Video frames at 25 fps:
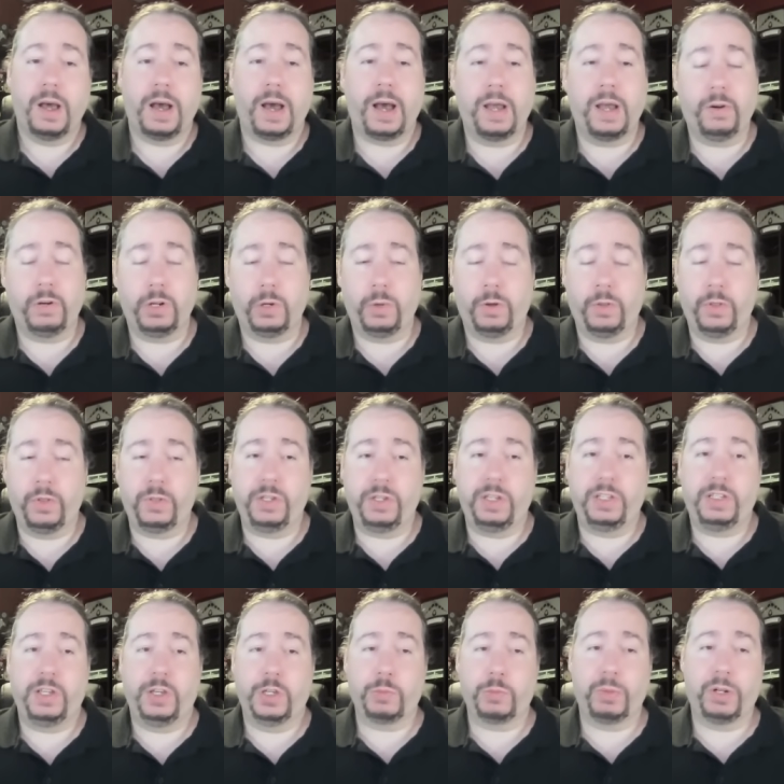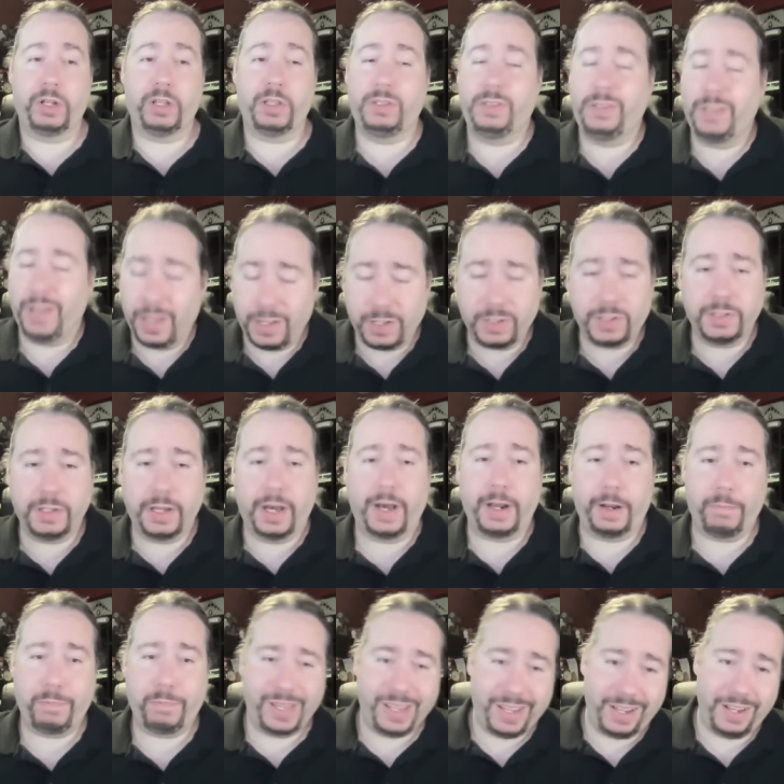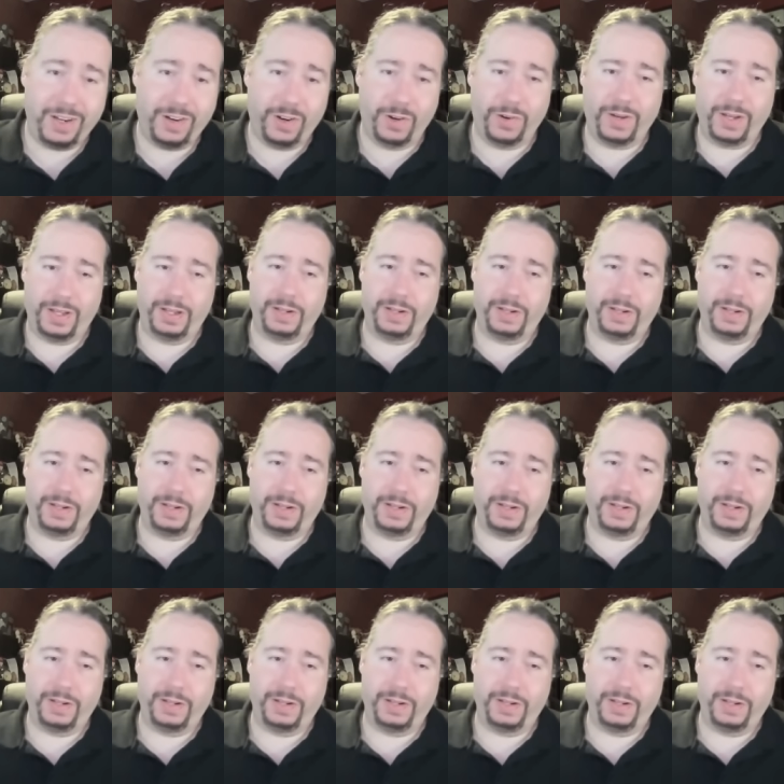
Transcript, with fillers: I don't know all the details, but it does not appear,